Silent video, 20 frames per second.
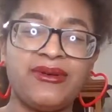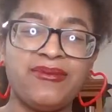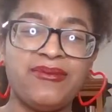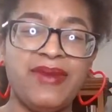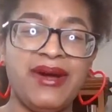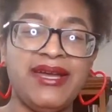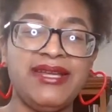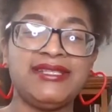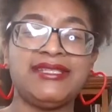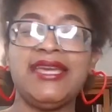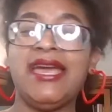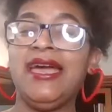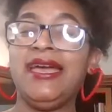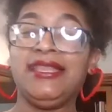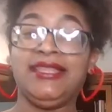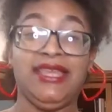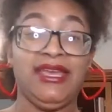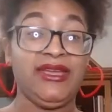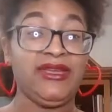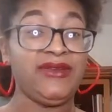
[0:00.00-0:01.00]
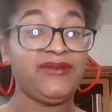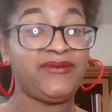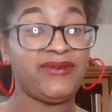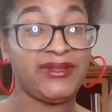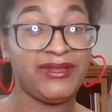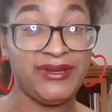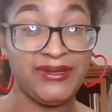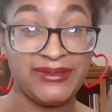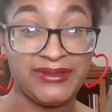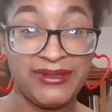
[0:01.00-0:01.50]
much. Thank you for
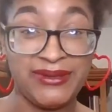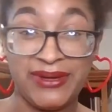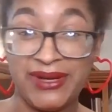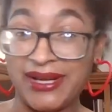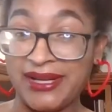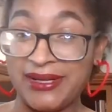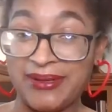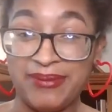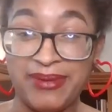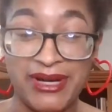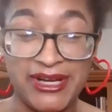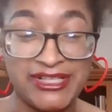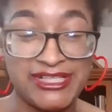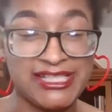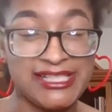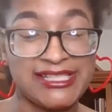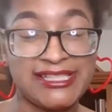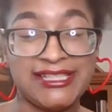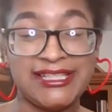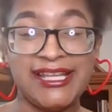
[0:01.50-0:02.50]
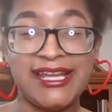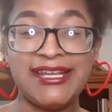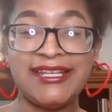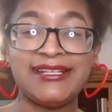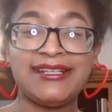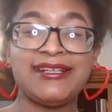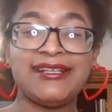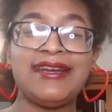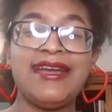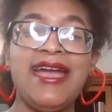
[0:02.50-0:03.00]
those who are going to purchase
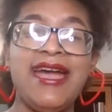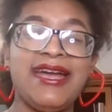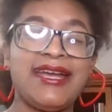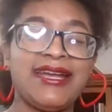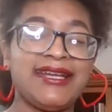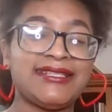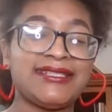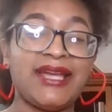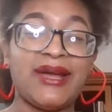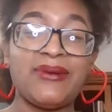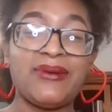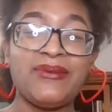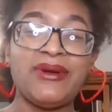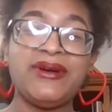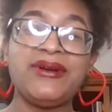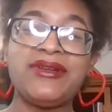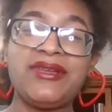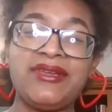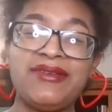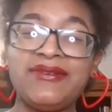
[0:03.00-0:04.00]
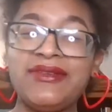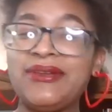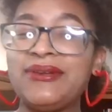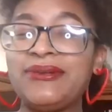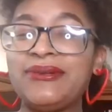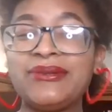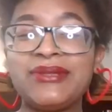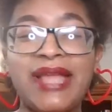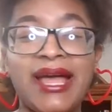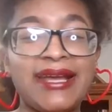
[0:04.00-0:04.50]
later because I will give
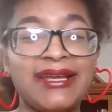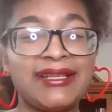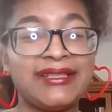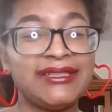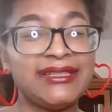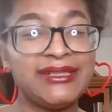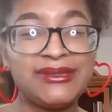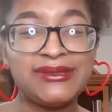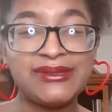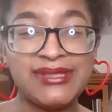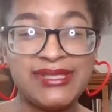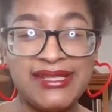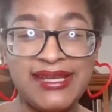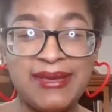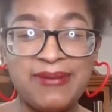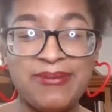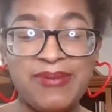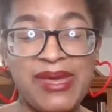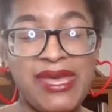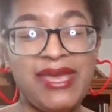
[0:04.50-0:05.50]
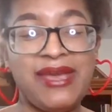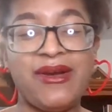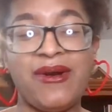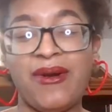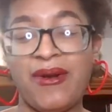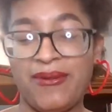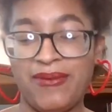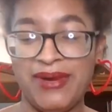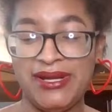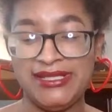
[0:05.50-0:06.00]
you like a little sneak peek
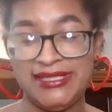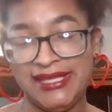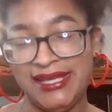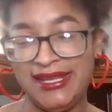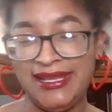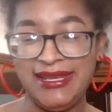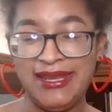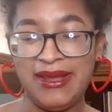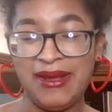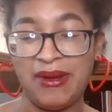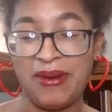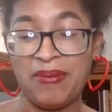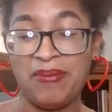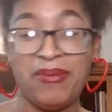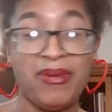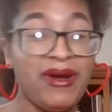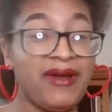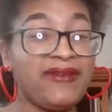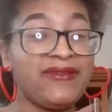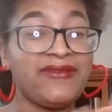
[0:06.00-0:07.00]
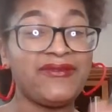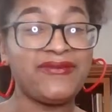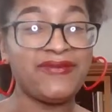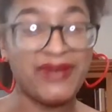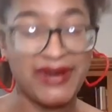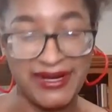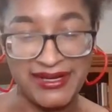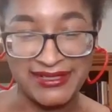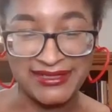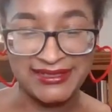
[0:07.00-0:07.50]
on what's in here. But
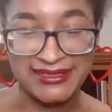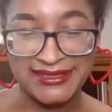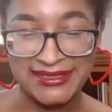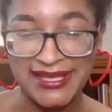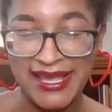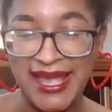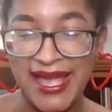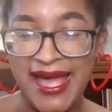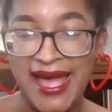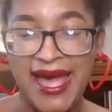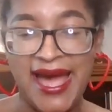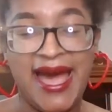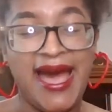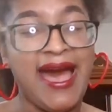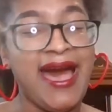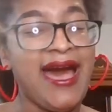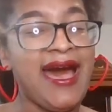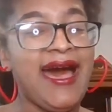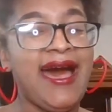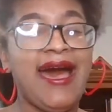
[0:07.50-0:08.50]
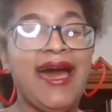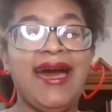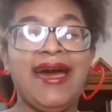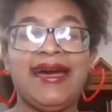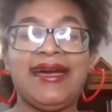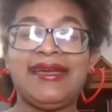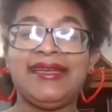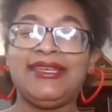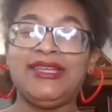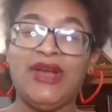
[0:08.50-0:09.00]
first,
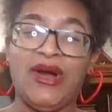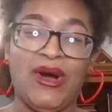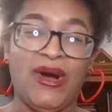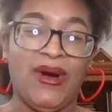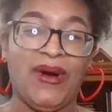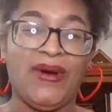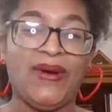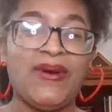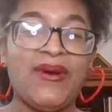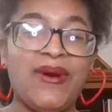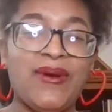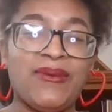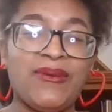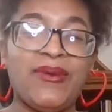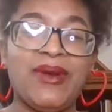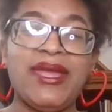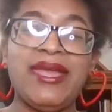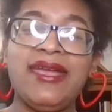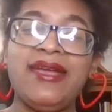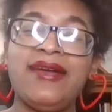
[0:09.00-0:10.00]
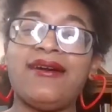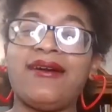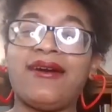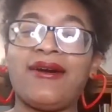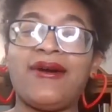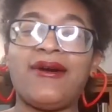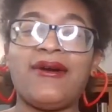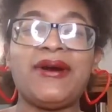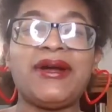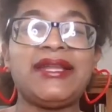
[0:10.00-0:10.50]
y'all, we
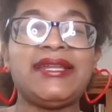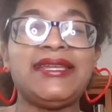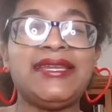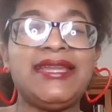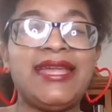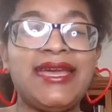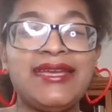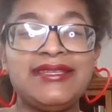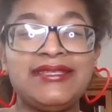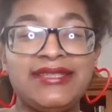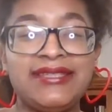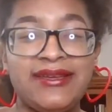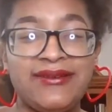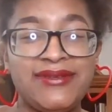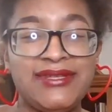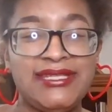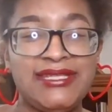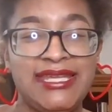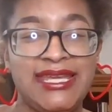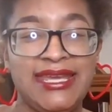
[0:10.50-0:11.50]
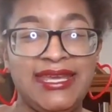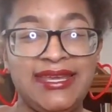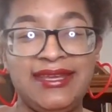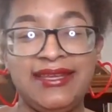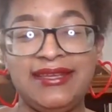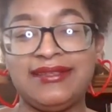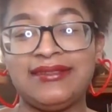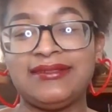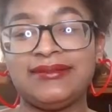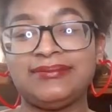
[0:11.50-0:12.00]
are on day
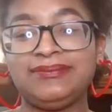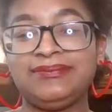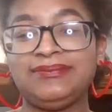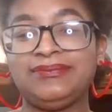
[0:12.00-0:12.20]
17